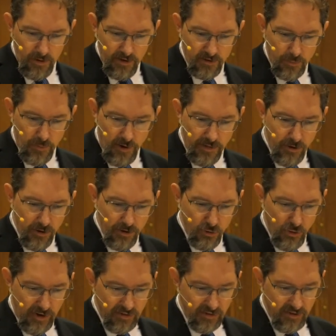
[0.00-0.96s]
His mother
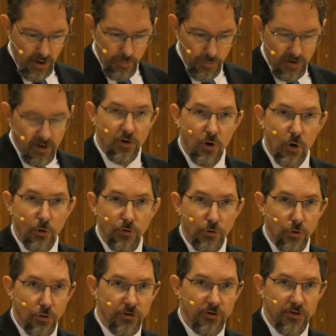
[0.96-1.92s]
dressed up in an old
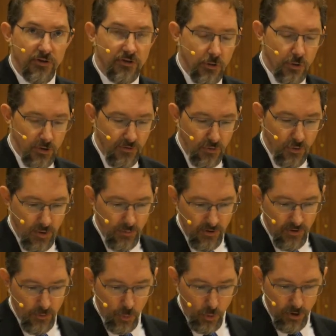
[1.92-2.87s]
nurse's uniform
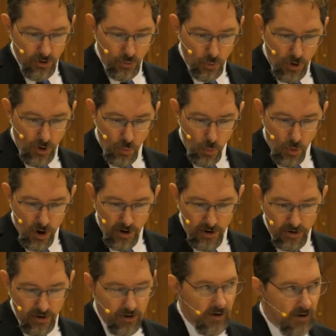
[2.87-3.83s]
from World War
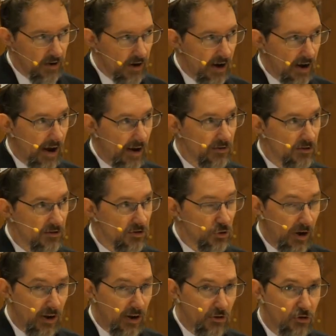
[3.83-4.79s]
I, and
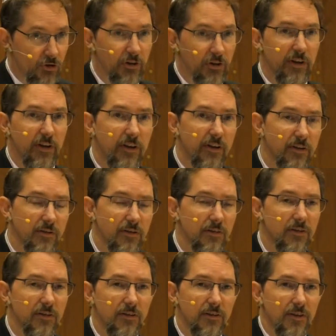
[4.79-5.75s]
strangely
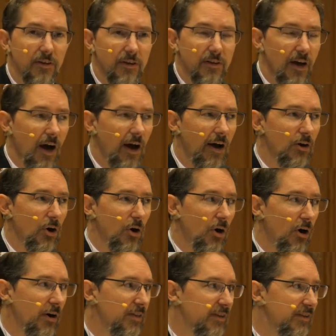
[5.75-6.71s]
got
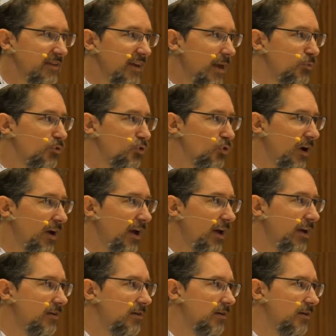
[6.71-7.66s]
on the same
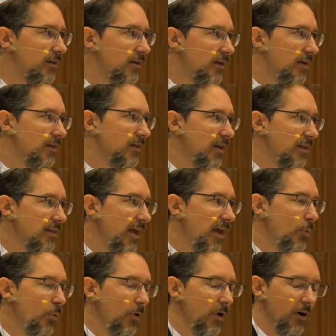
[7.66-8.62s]
train that
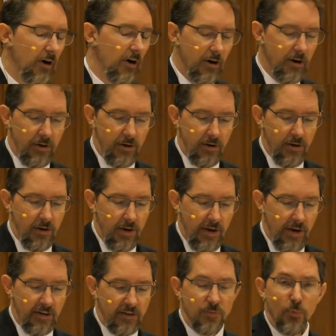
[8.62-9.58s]
they were
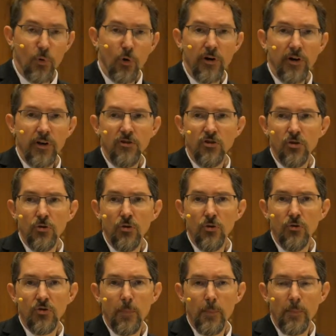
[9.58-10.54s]
exporting
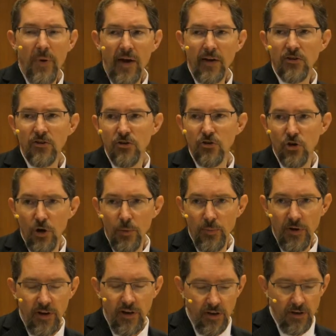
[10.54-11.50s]
Jews back to
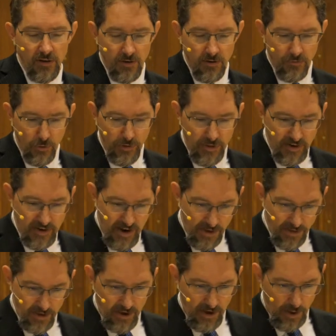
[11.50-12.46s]
Germany for the
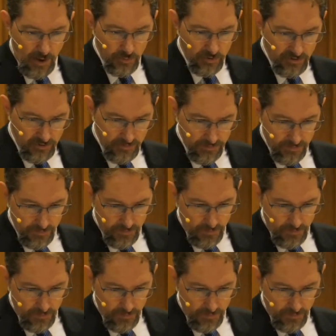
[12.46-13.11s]
death camps.